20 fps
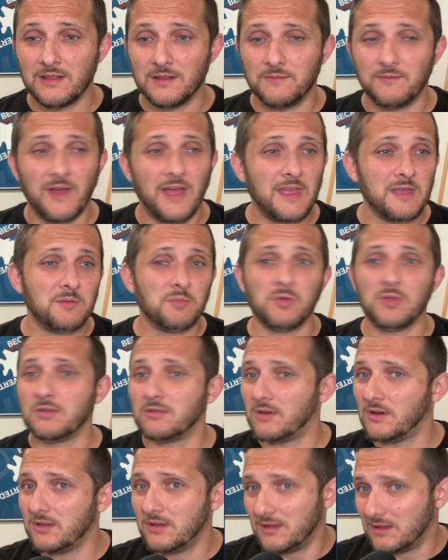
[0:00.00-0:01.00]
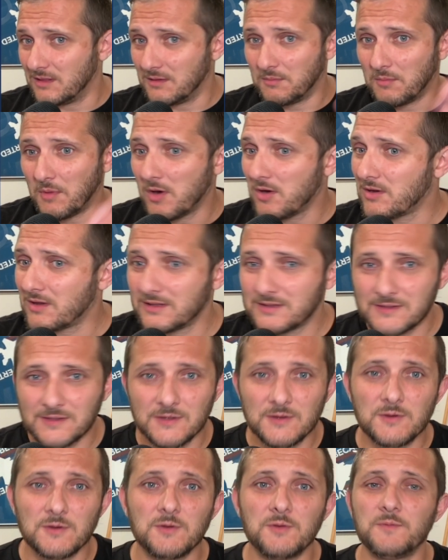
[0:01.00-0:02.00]
them valuable, or are you in the market
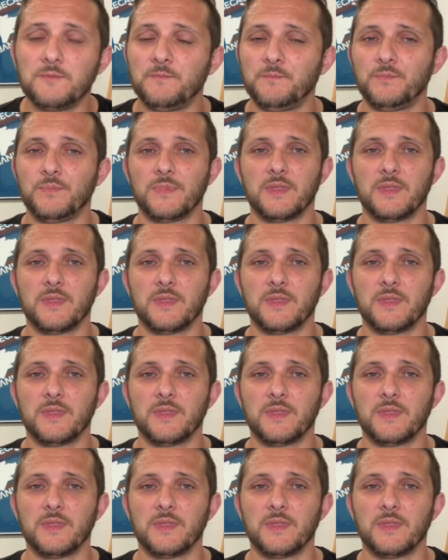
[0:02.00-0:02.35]
soon?